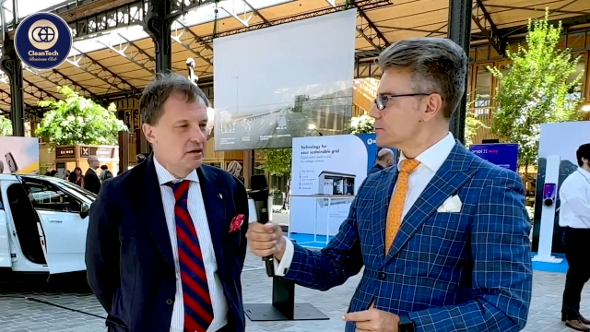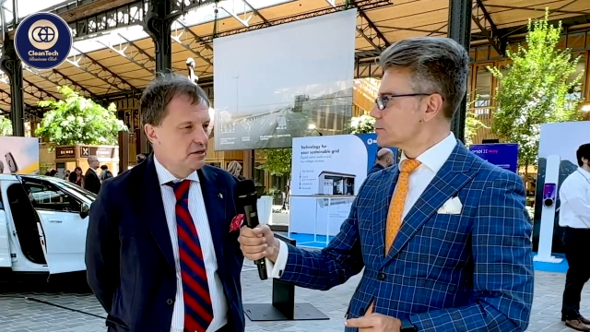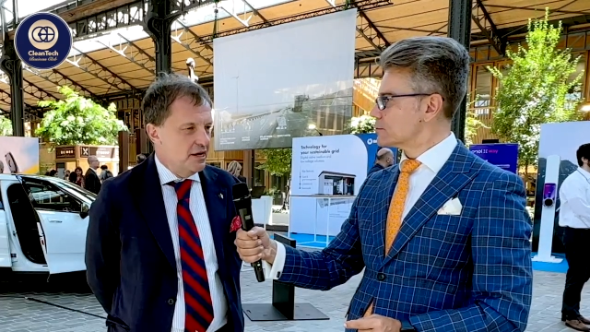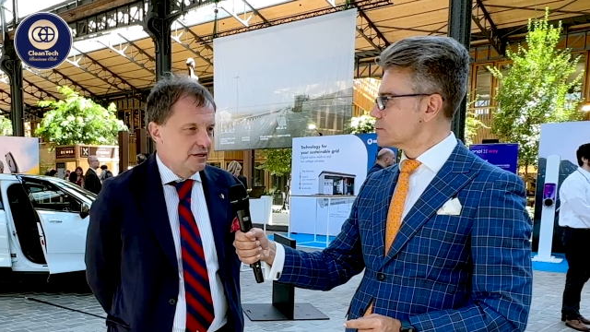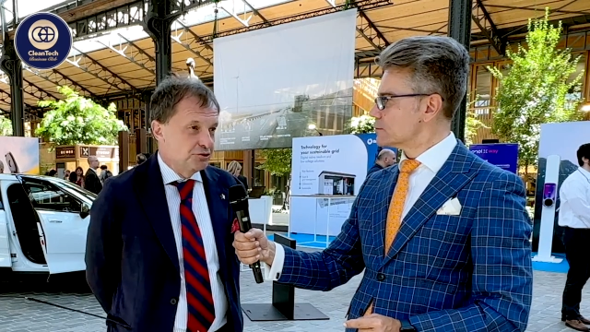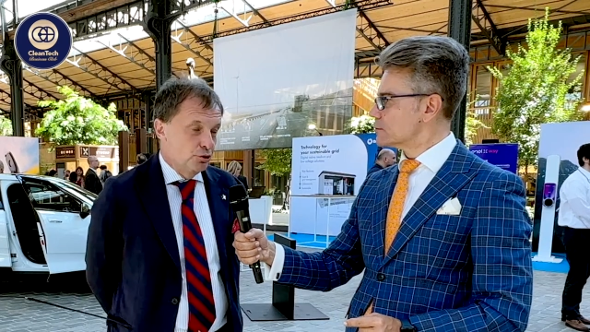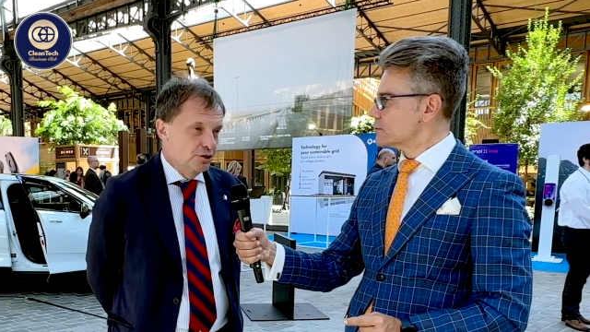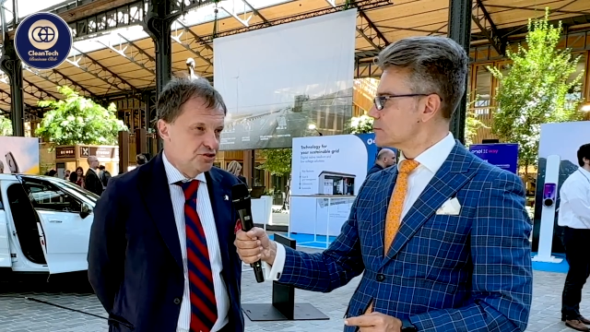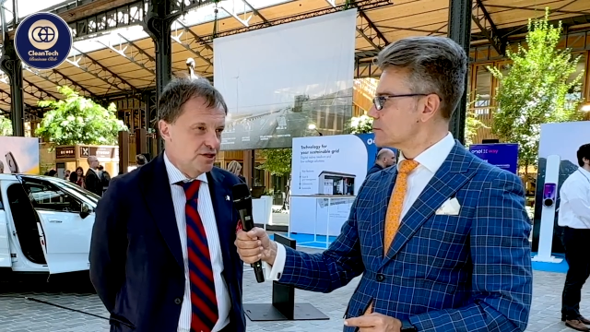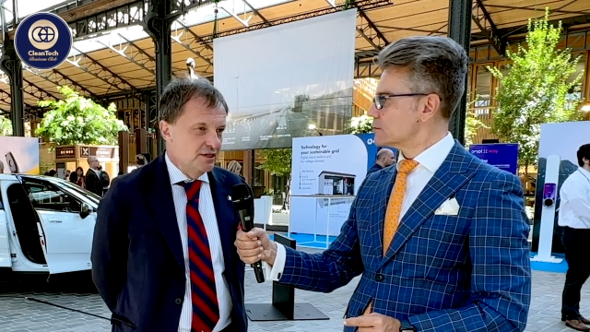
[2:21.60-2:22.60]
Speaker 1: Yeah,
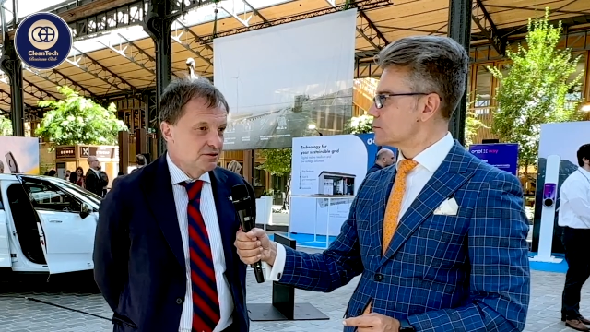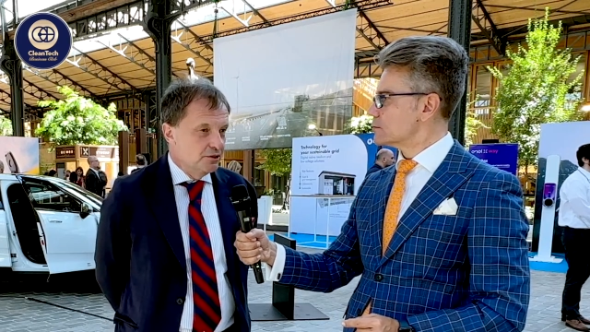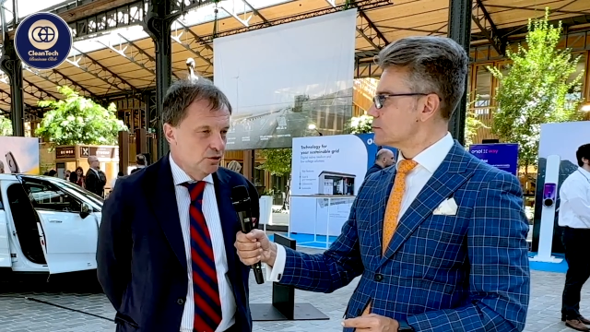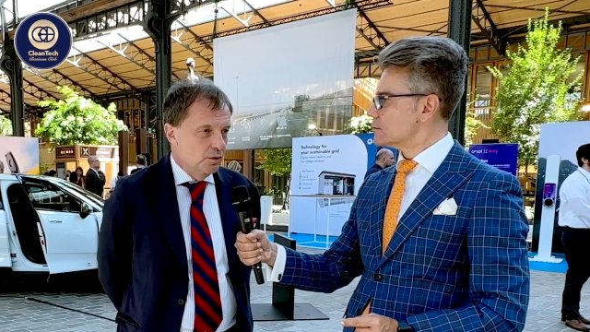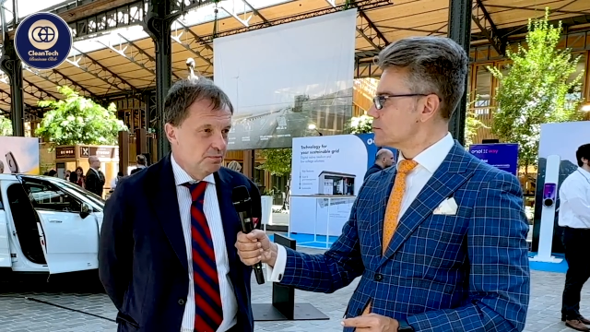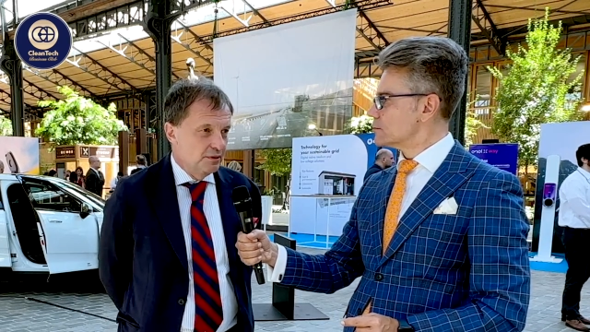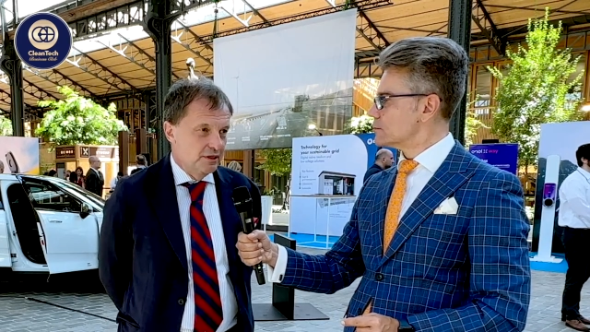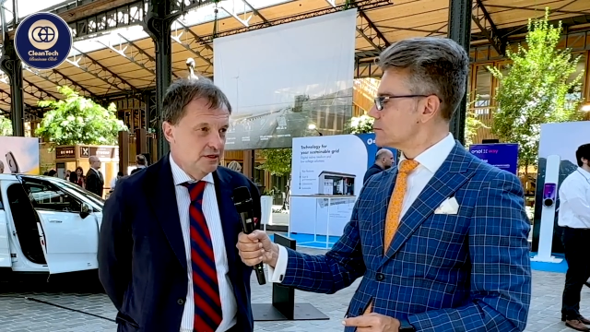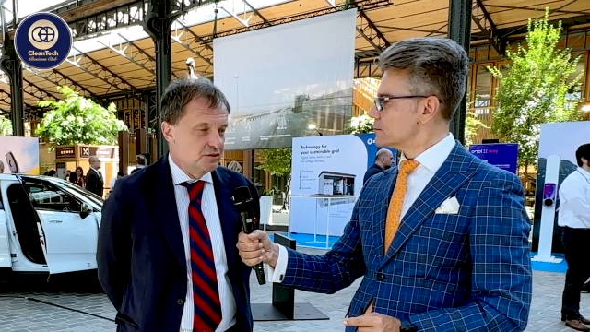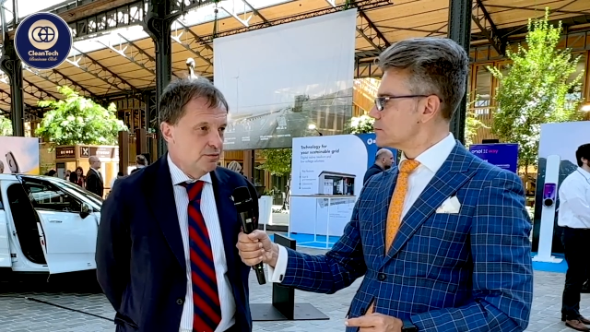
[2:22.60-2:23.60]
Doosan Group
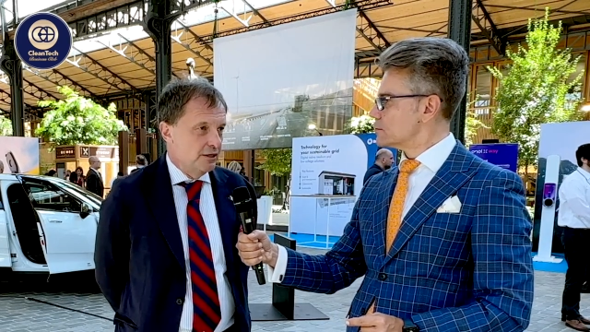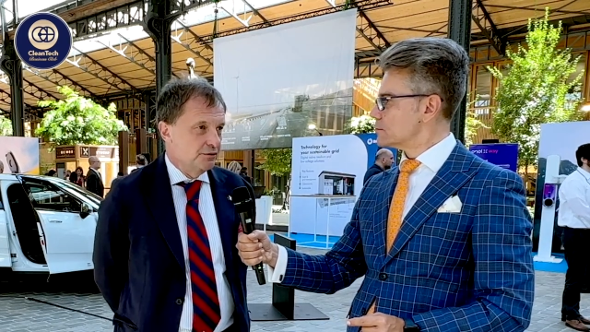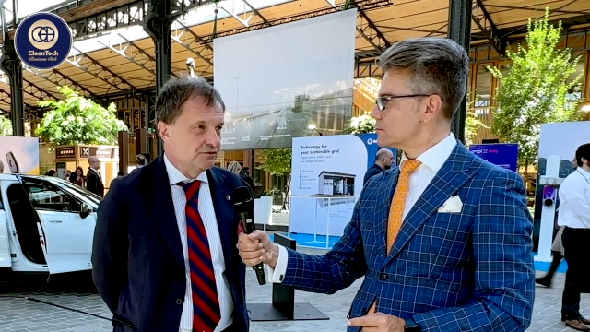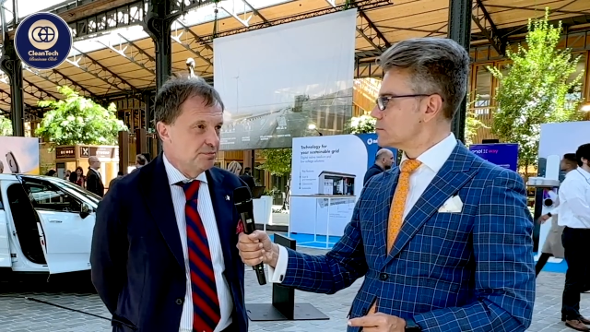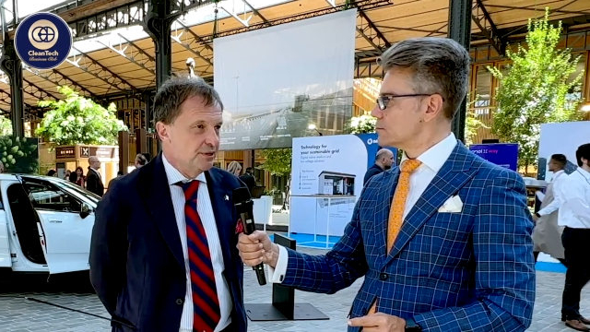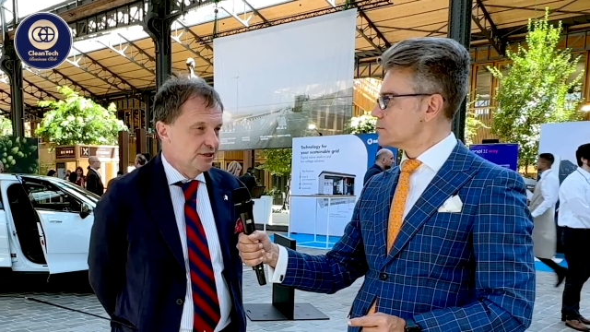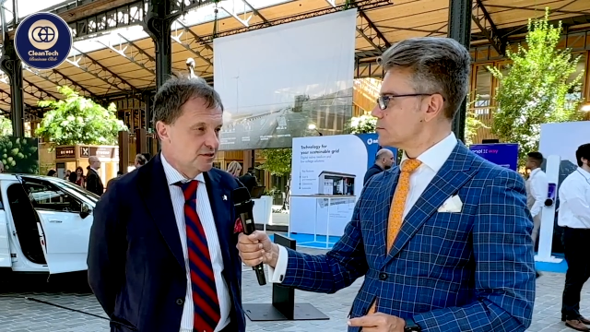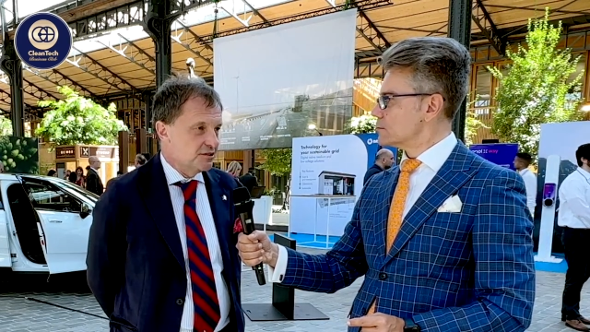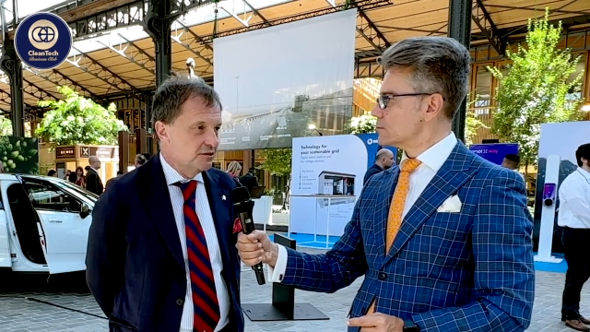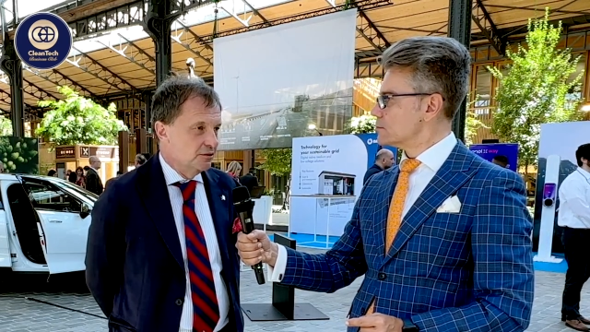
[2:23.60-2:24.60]
is one of the
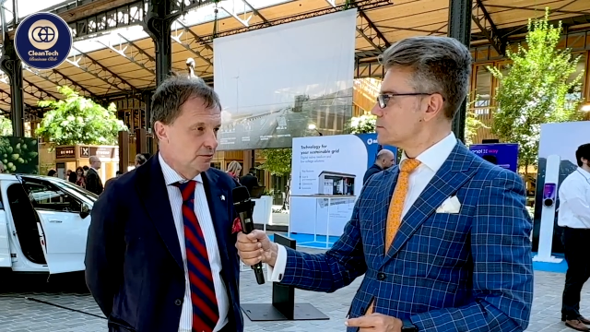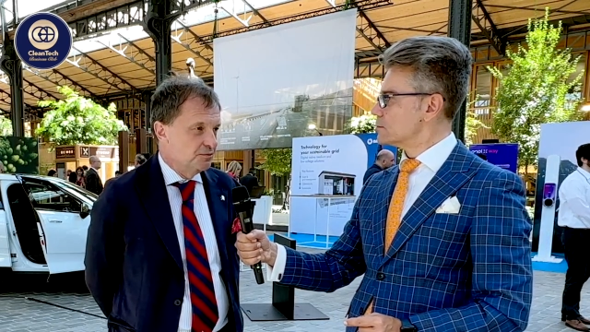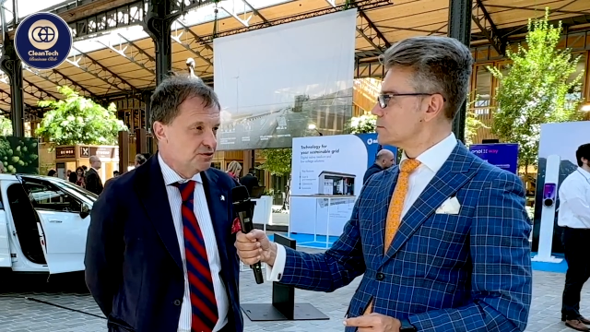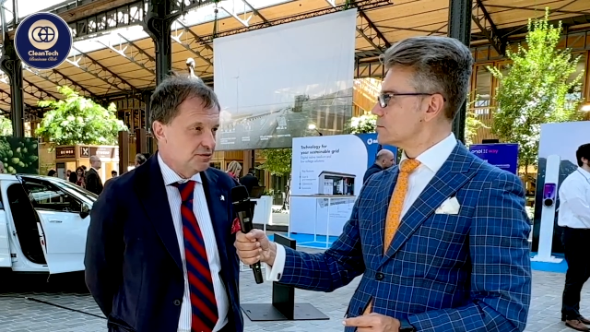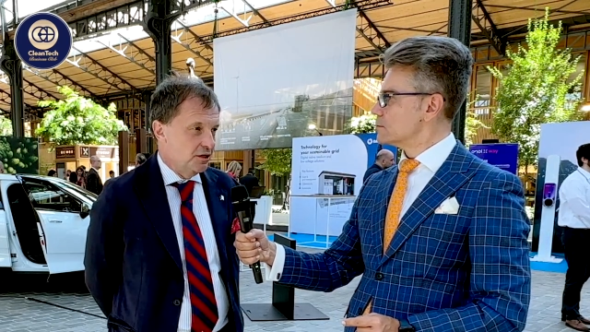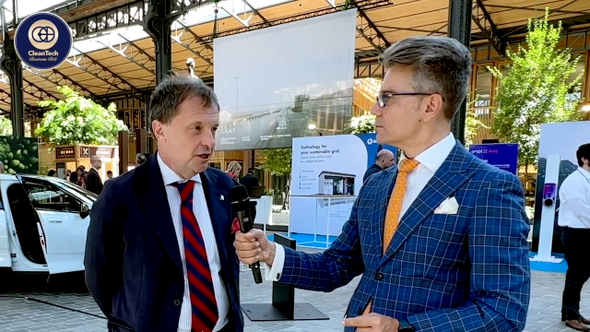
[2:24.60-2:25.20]
biggest groups